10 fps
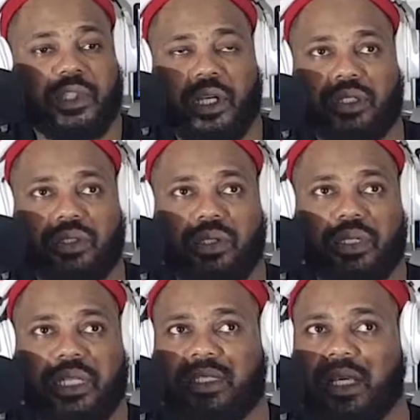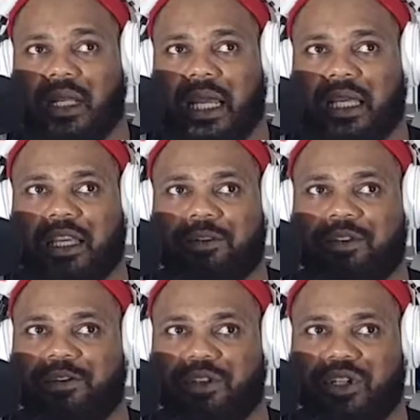Yeah. So they said like if
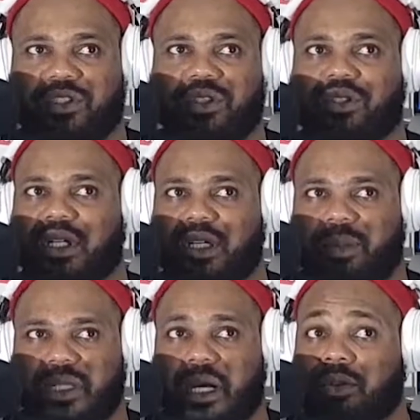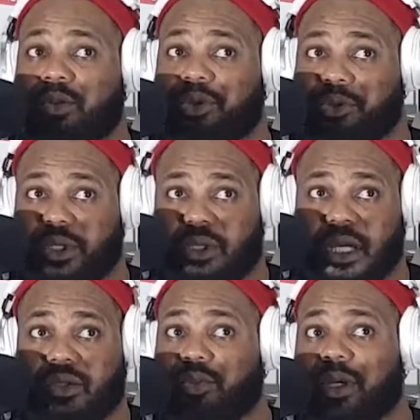the video is not talking about how to be rich,
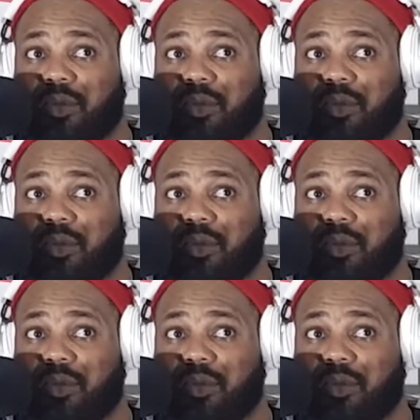how to make